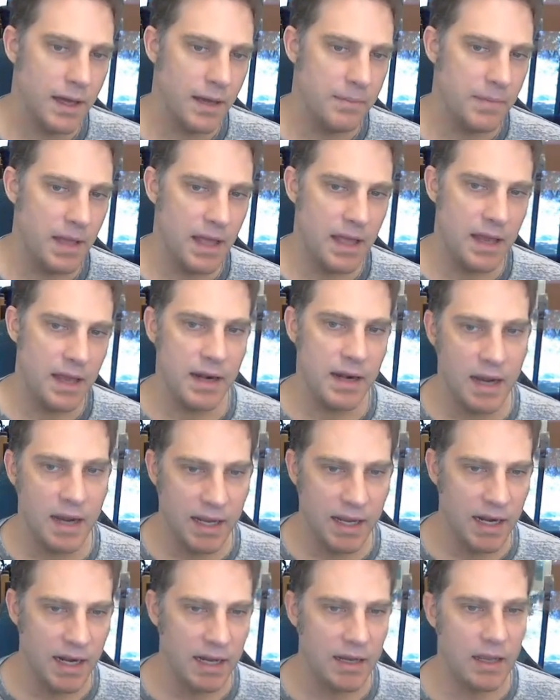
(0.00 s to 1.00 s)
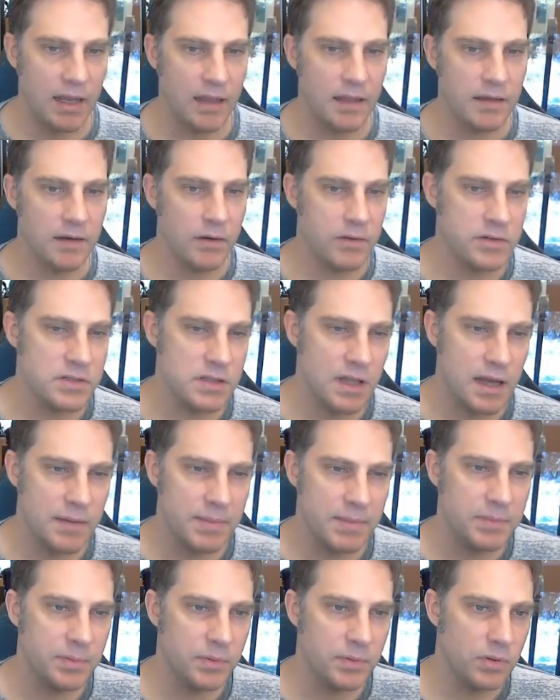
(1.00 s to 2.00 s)
And again, there's a
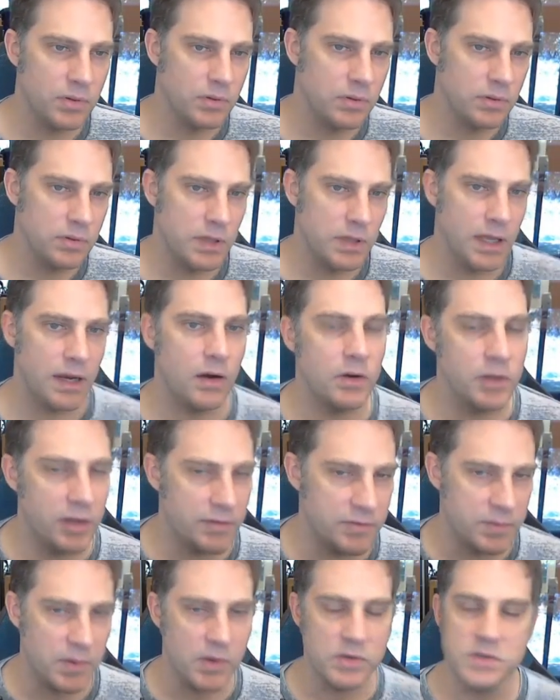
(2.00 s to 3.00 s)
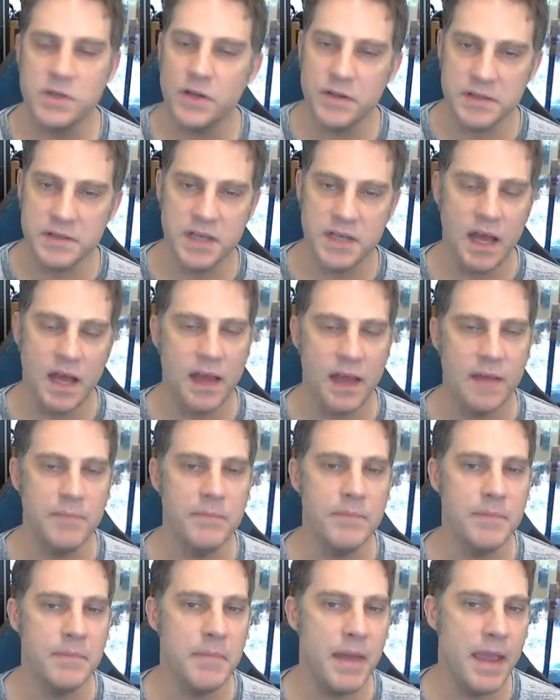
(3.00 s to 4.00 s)
lot of people who are like, oh, you have to post all the
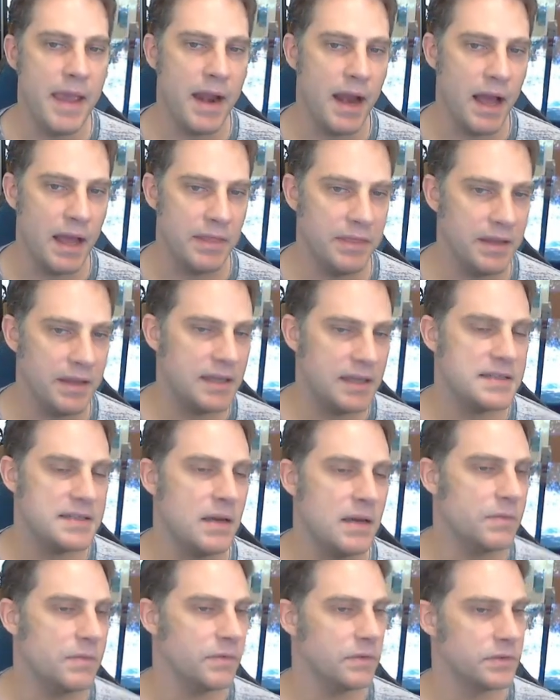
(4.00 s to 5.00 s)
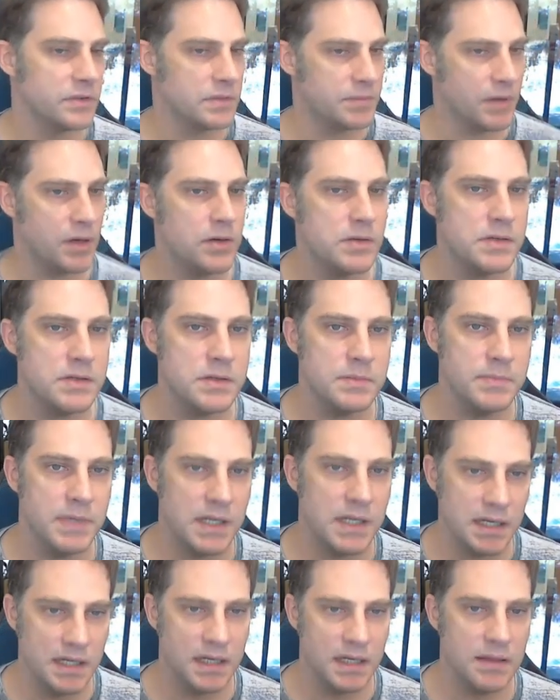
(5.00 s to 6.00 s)
time. And I think it is helpful to
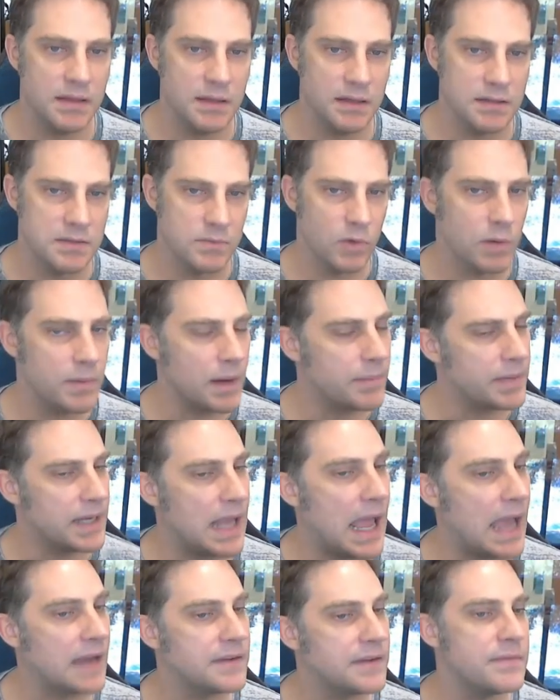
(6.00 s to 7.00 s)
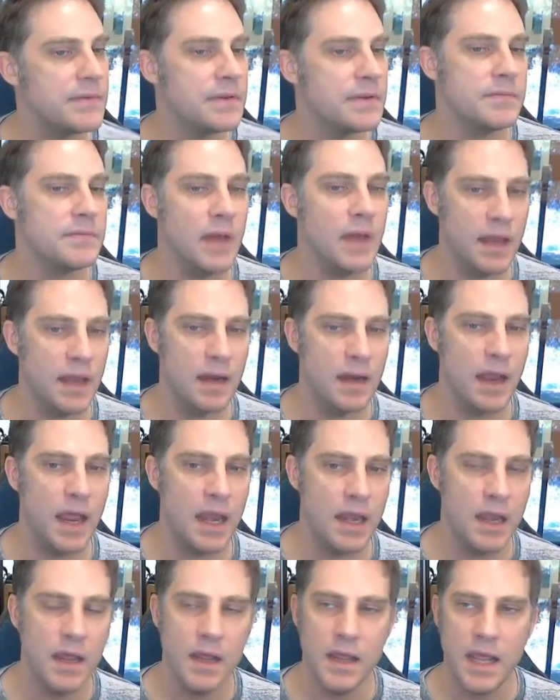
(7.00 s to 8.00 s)
post, but again, I think it's more about being active and
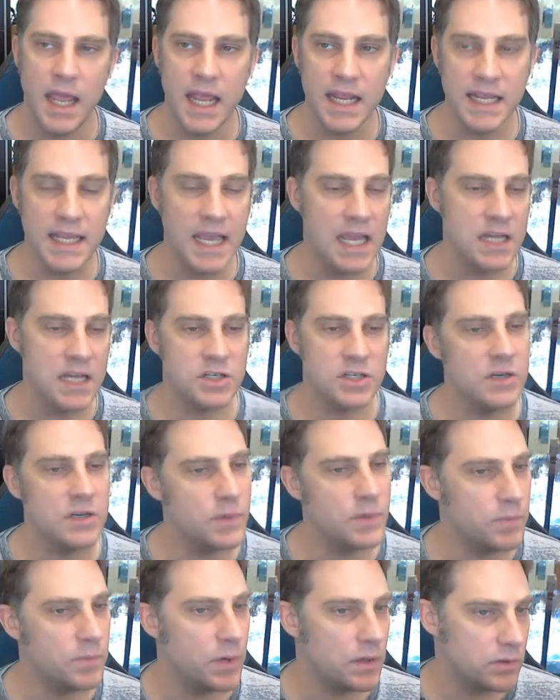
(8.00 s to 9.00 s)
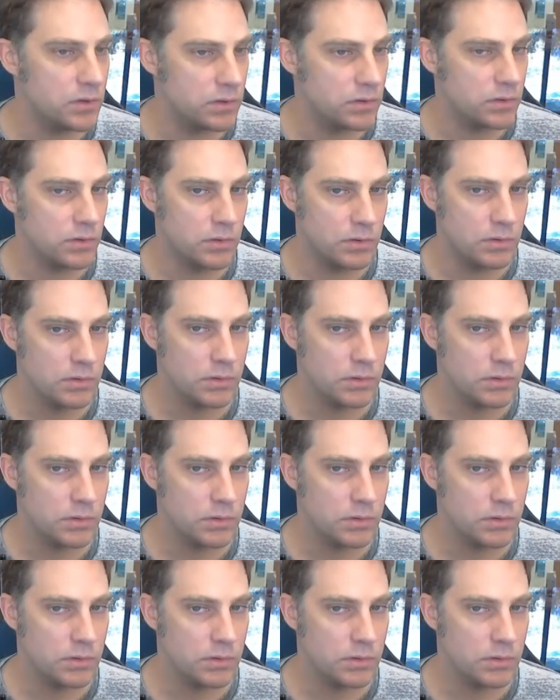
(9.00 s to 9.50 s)
engaging with what